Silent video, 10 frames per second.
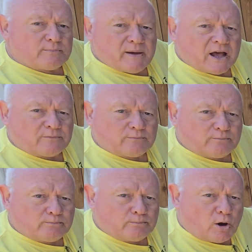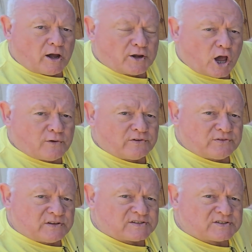mount mine over
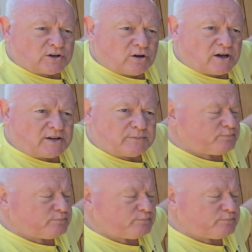this side